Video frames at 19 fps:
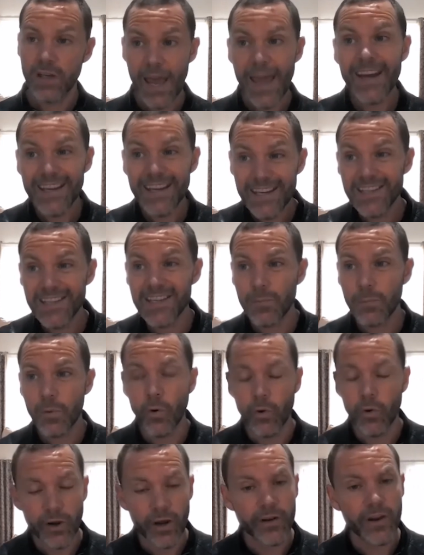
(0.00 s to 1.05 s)
And it is
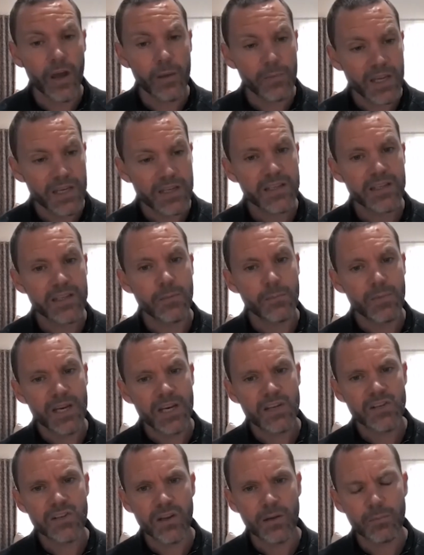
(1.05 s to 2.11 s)
important. I don't mean to diminish it,